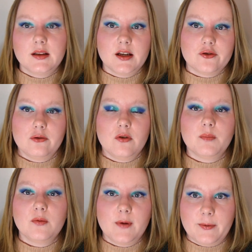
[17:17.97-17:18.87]
They show
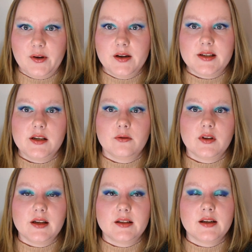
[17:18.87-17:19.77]
up very nicely on
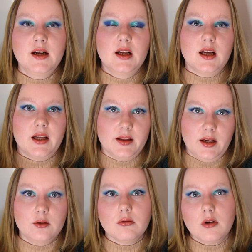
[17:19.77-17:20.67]
the lid and
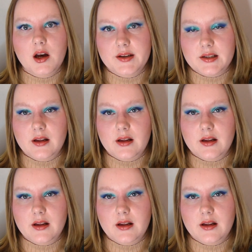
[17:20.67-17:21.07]
they do last.